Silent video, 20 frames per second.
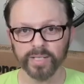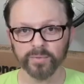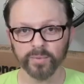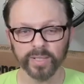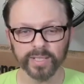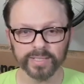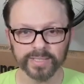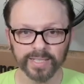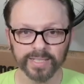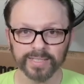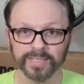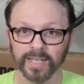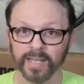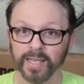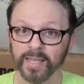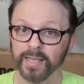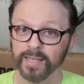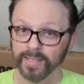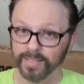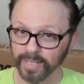reasons,
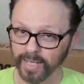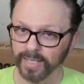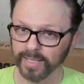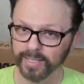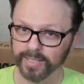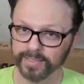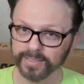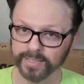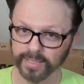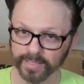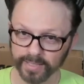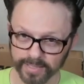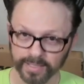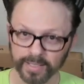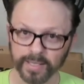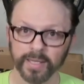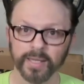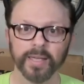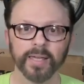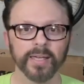they listened.
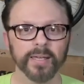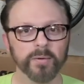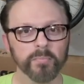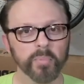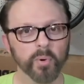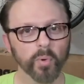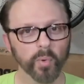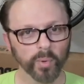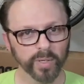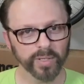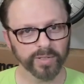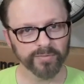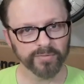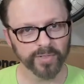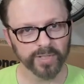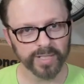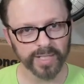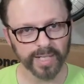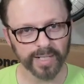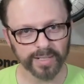Important for
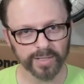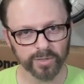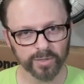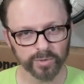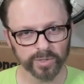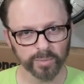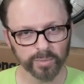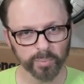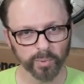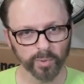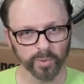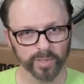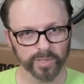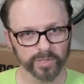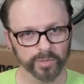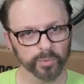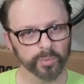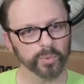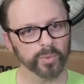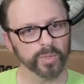technical support
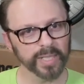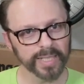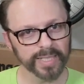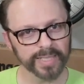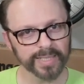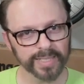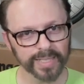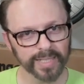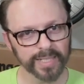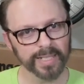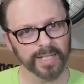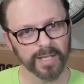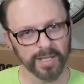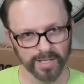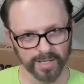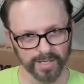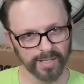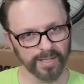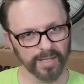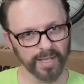to listen.
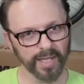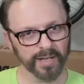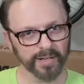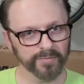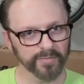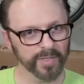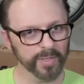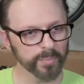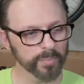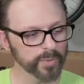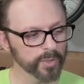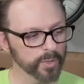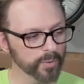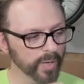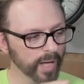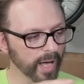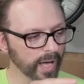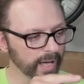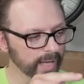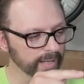A lot of them do
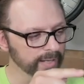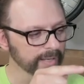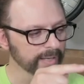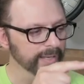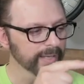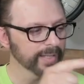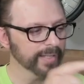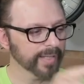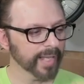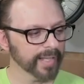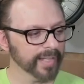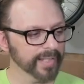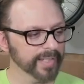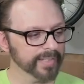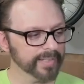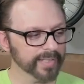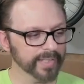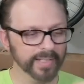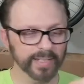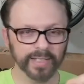not. They
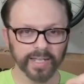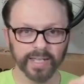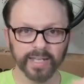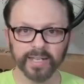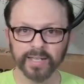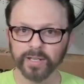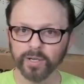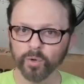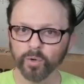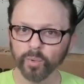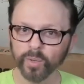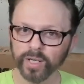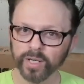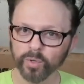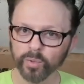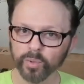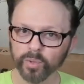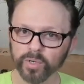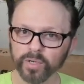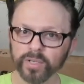listened and, in quick
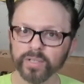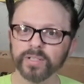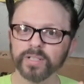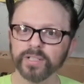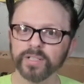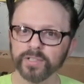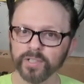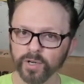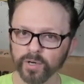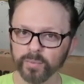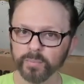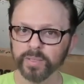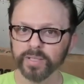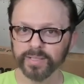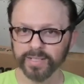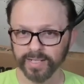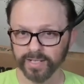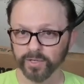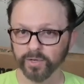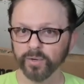order, determined
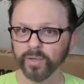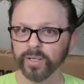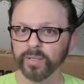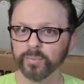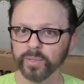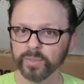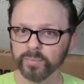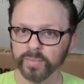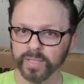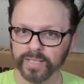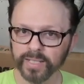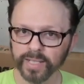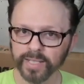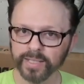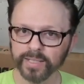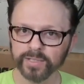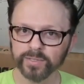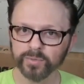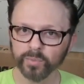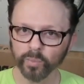and agreed with me that
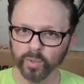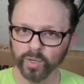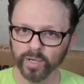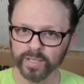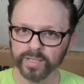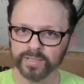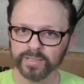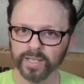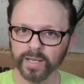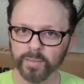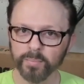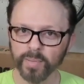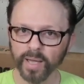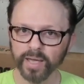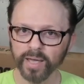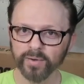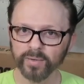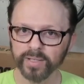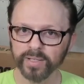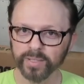this was a
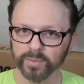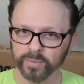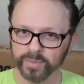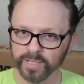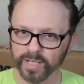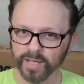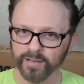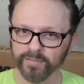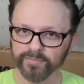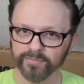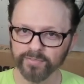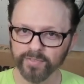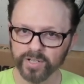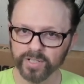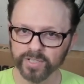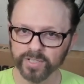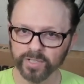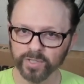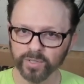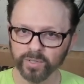battery that was not
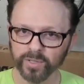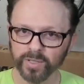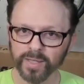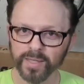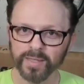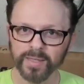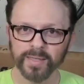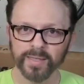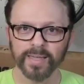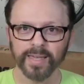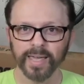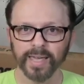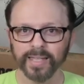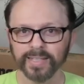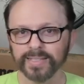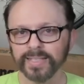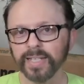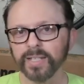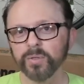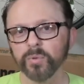functional and
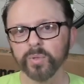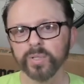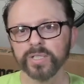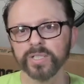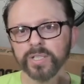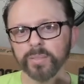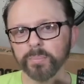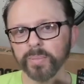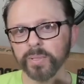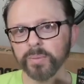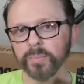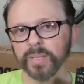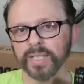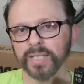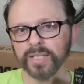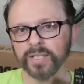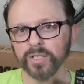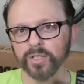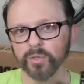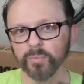said they were shipping me a
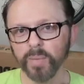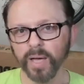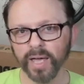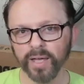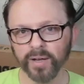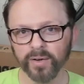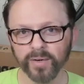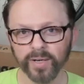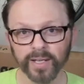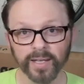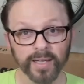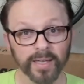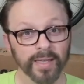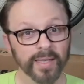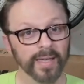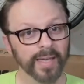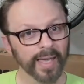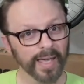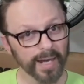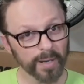new battery.
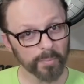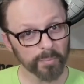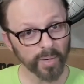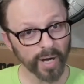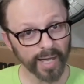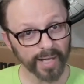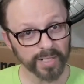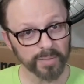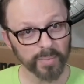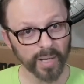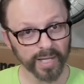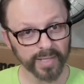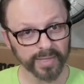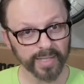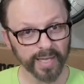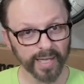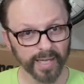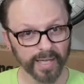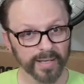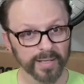And I bragged about
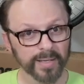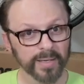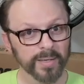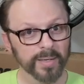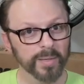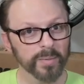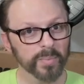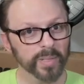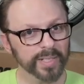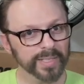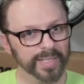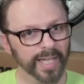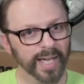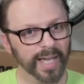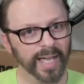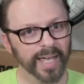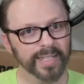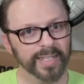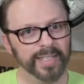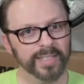that because I
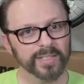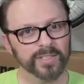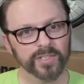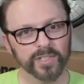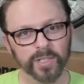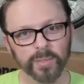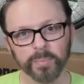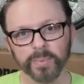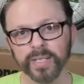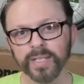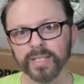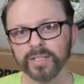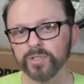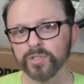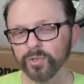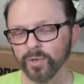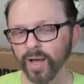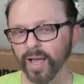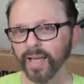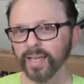got the shipping
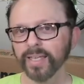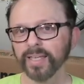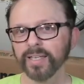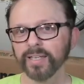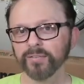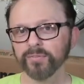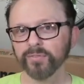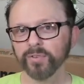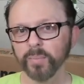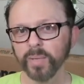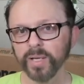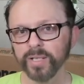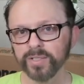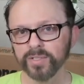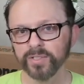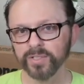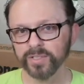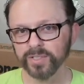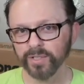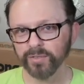tracking information
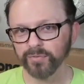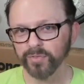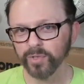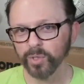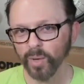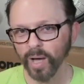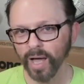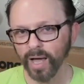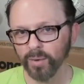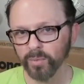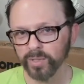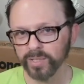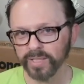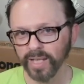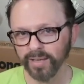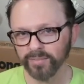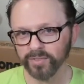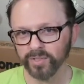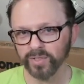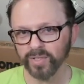just a few hours
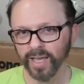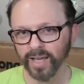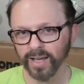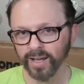after that